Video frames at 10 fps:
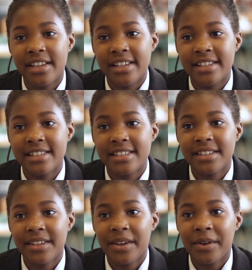is
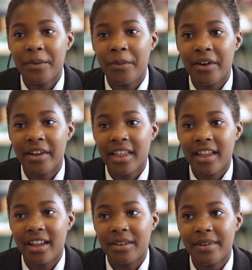
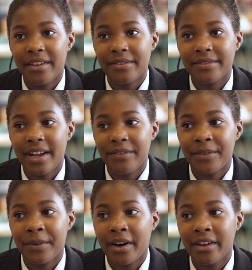working with
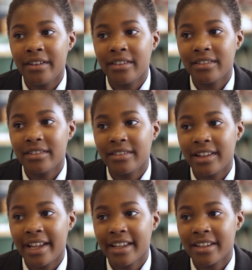everyone,
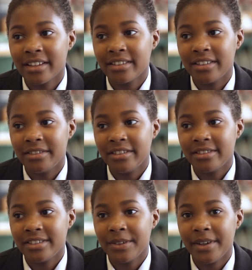like,
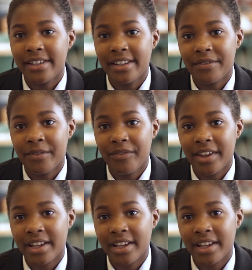and doing different